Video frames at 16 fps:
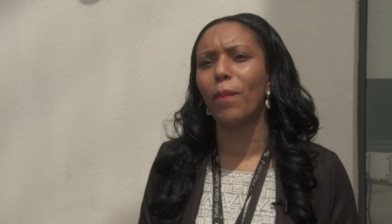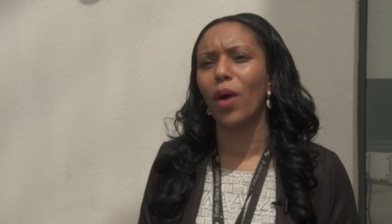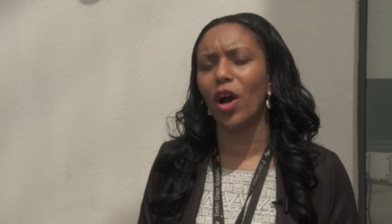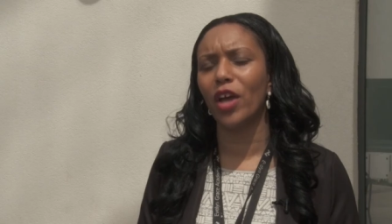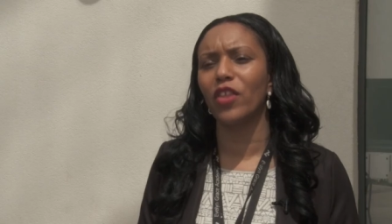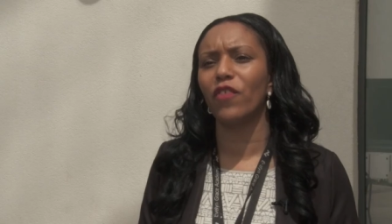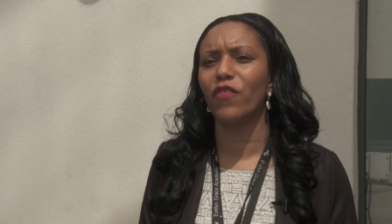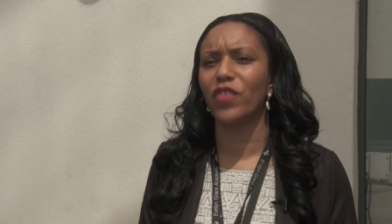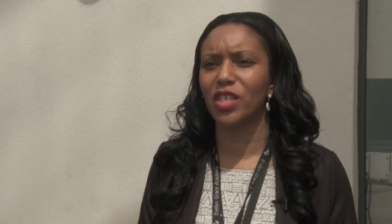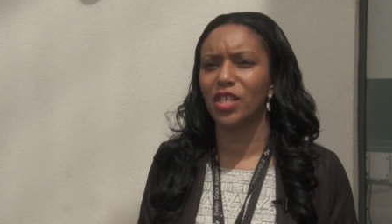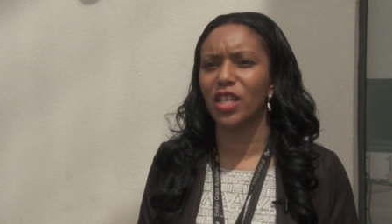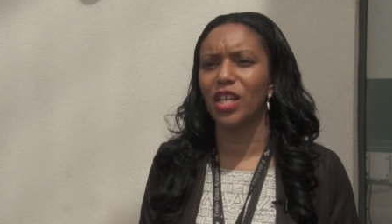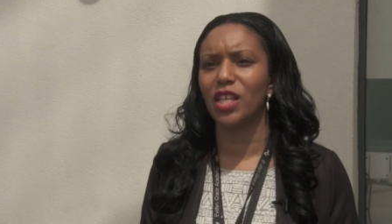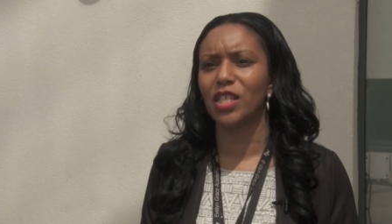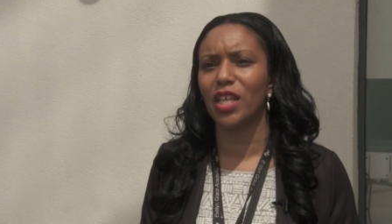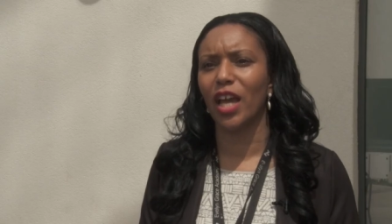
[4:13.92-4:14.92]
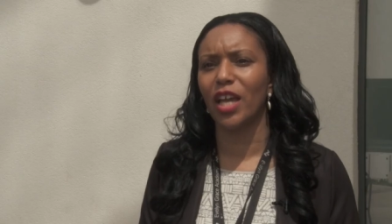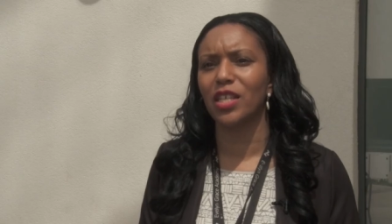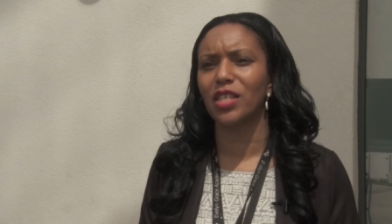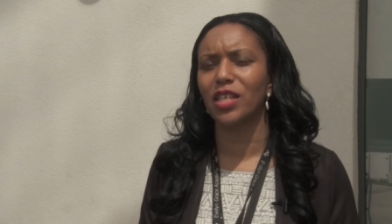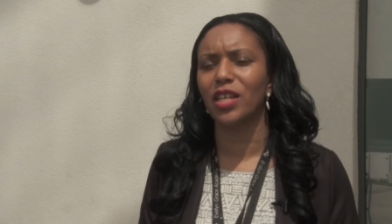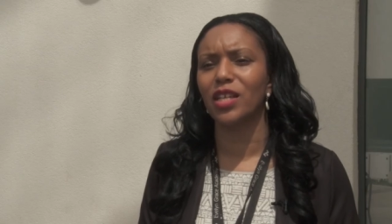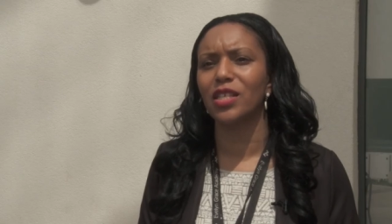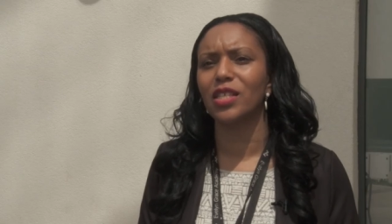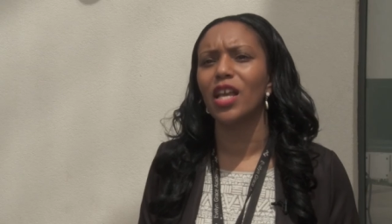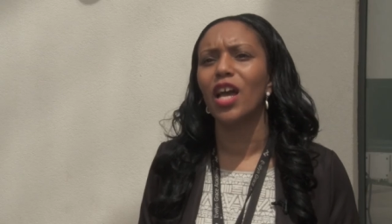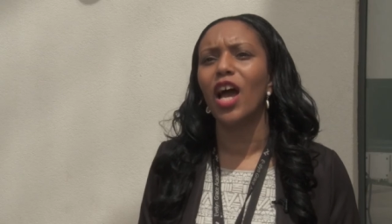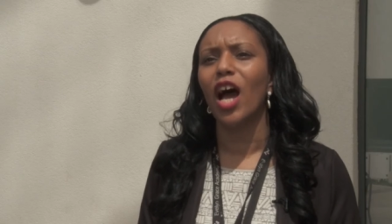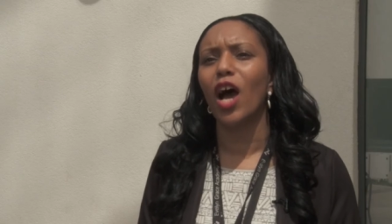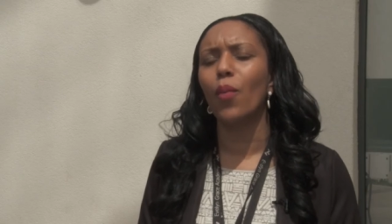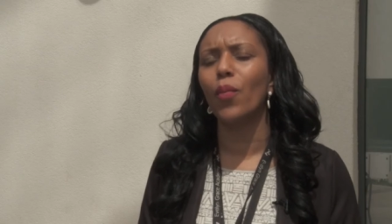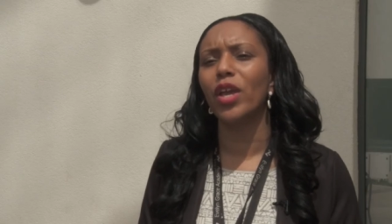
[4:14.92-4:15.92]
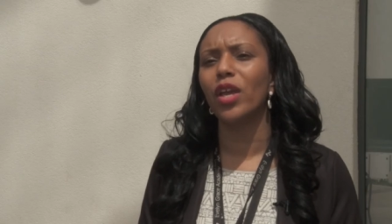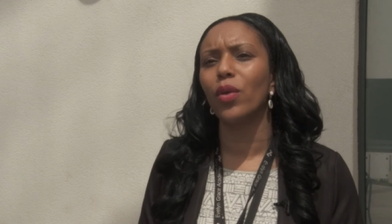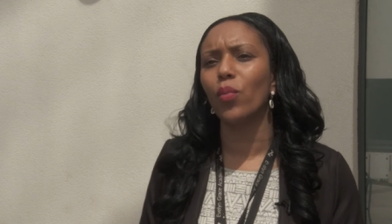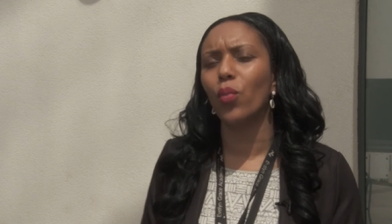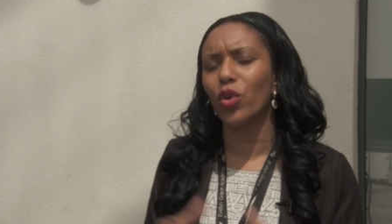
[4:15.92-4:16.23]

by the facilitators and we